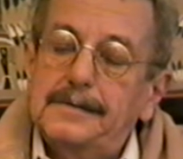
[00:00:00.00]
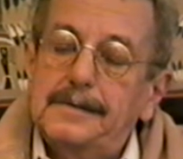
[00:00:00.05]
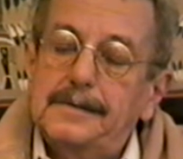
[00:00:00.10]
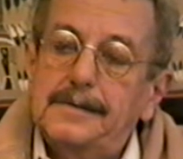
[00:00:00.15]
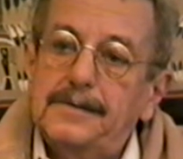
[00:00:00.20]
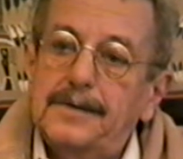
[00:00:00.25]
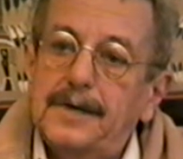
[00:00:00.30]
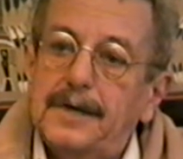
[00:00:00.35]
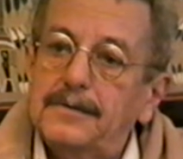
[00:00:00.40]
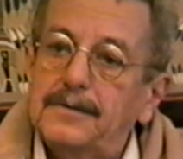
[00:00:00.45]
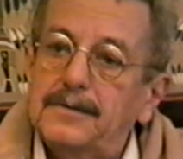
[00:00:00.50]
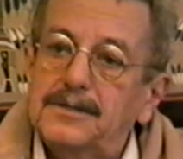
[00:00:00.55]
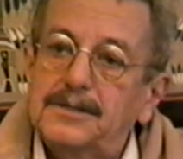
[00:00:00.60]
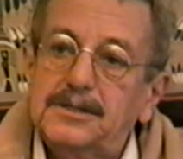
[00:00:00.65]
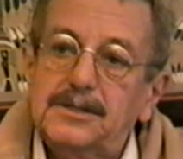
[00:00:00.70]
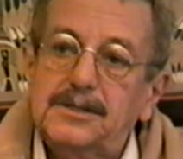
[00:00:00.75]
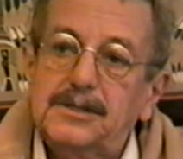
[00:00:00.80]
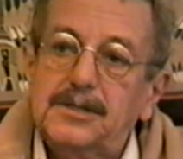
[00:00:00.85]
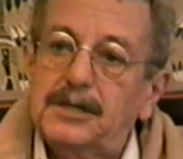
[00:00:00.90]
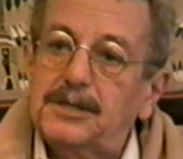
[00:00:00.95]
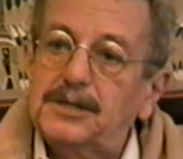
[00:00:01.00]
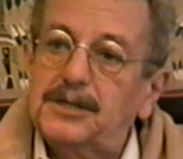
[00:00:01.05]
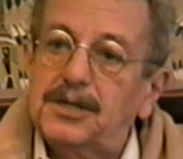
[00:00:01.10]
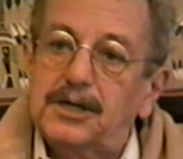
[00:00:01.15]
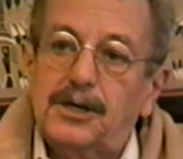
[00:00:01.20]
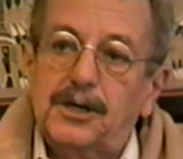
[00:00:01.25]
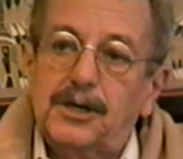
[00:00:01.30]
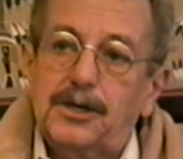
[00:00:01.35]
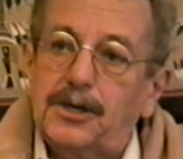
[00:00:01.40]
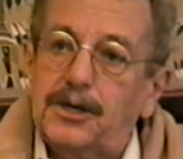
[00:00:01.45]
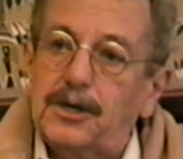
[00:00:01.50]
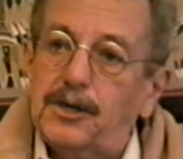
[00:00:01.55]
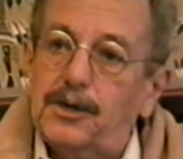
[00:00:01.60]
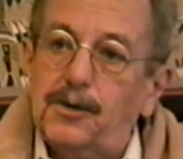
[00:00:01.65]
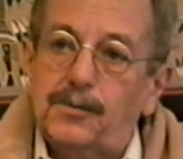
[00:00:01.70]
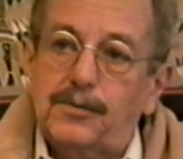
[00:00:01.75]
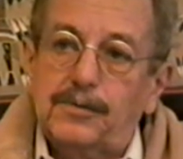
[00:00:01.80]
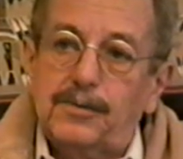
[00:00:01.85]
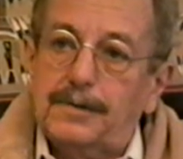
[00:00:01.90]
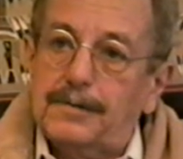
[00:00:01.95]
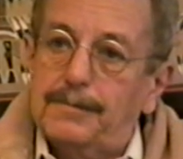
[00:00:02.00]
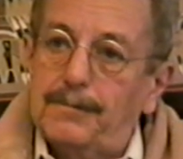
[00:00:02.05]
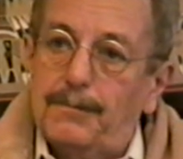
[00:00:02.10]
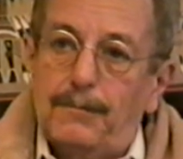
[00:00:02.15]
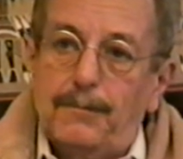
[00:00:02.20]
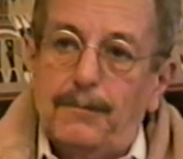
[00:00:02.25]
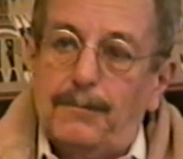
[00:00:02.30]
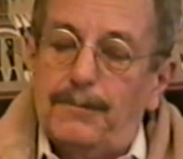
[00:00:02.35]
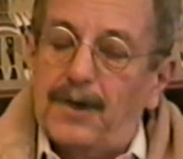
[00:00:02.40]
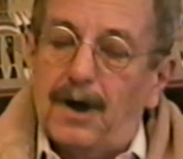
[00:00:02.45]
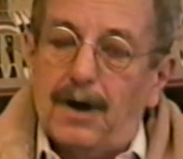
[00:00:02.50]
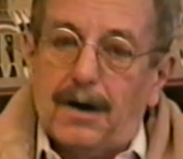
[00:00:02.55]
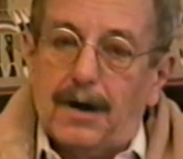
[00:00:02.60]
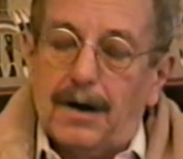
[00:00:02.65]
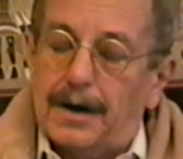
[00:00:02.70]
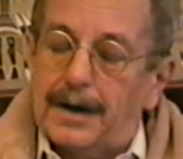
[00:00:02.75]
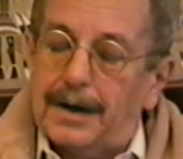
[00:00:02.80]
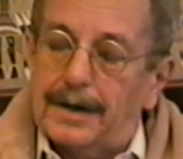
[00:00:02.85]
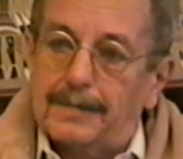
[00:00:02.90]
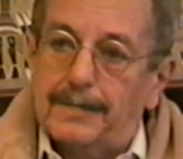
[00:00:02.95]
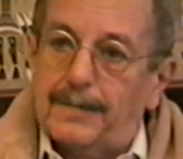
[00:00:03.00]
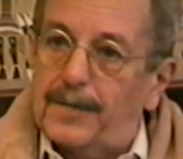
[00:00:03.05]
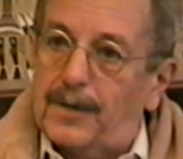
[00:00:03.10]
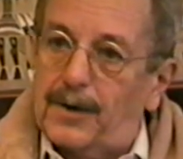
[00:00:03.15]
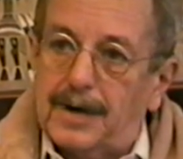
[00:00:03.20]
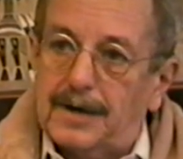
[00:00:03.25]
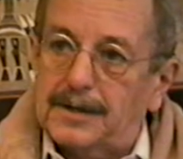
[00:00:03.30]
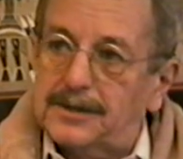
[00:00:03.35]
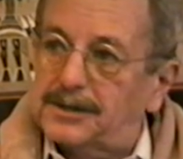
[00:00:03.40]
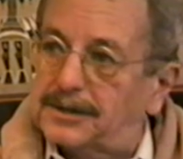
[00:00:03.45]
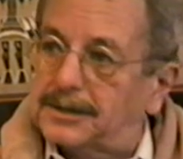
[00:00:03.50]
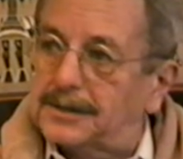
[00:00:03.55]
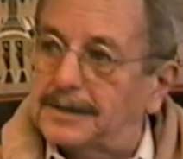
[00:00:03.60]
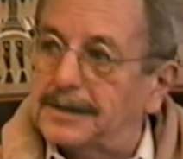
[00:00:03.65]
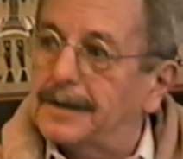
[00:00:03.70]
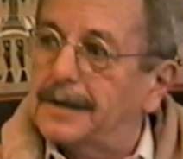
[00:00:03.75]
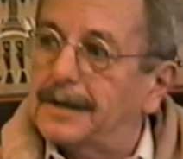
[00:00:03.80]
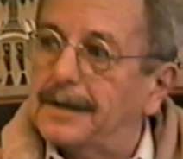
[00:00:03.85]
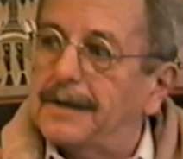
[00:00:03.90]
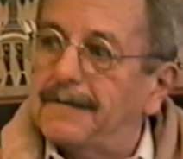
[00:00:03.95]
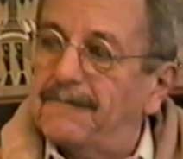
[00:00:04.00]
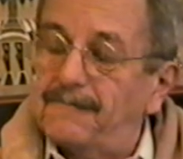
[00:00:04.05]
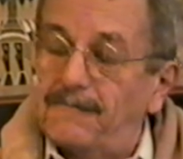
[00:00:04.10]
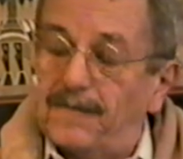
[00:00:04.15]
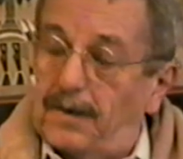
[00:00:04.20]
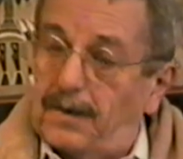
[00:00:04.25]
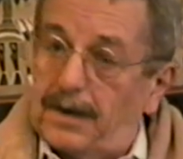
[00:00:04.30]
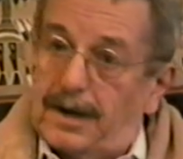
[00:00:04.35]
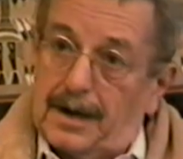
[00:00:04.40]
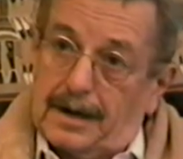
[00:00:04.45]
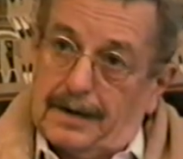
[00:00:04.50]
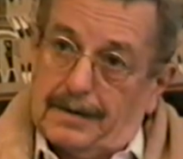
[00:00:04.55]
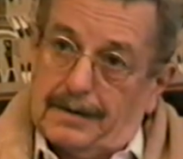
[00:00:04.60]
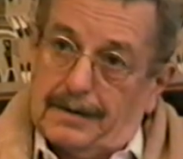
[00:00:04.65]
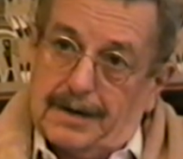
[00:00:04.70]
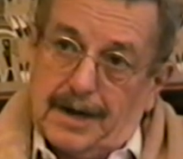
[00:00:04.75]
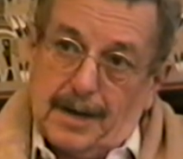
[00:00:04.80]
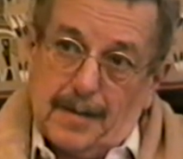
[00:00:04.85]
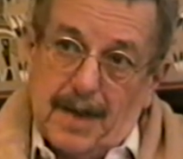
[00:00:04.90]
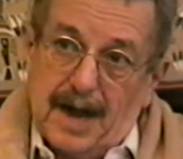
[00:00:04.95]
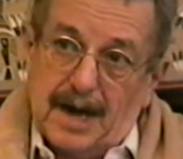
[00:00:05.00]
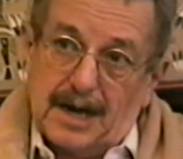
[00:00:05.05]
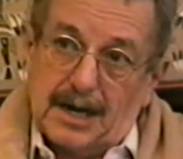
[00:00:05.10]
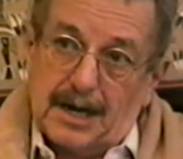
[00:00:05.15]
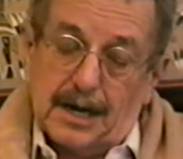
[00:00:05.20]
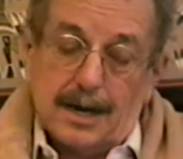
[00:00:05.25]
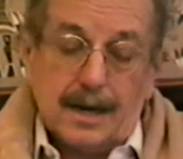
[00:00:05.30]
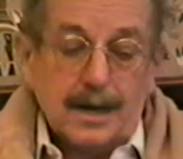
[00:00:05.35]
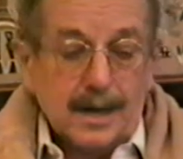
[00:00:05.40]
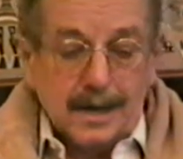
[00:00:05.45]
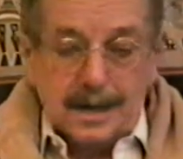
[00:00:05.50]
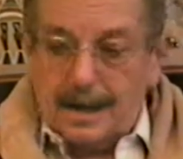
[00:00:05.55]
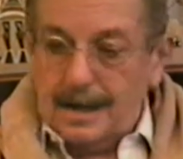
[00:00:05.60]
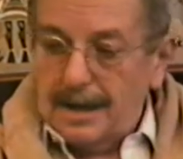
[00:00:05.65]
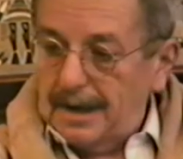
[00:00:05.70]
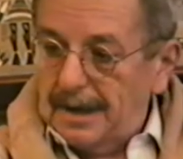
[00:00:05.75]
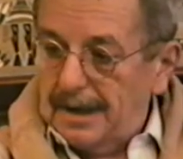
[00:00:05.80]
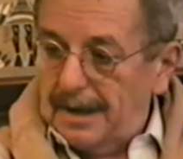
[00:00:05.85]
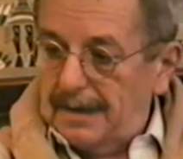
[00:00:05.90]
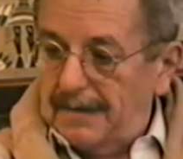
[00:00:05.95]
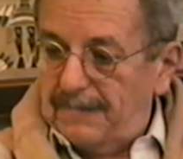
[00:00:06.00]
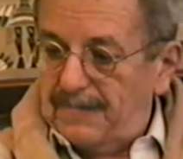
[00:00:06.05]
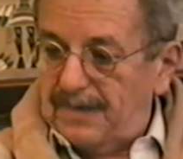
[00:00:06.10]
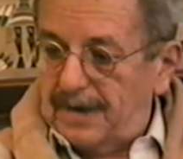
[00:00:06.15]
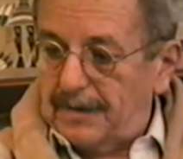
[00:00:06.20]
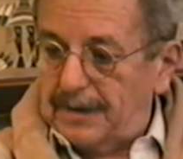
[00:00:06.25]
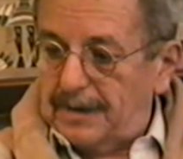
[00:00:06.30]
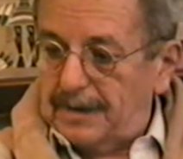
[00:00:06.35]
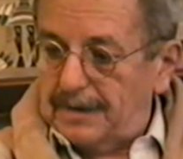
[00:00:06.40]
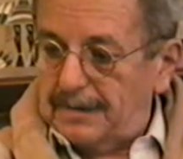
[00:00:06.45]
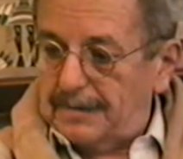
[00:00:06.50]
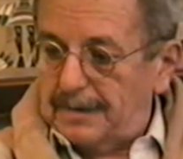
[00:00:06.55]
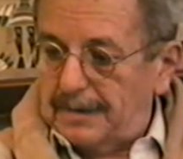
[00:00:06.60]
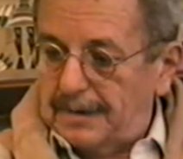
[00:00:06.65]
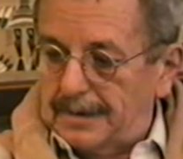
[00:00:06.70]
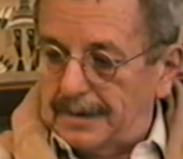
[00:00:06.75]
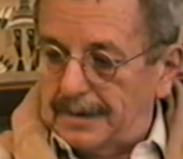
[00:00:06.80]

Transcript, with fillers: we currently see as the playhouse? Oh, that was such a cute, darling production. Very commedia. Very,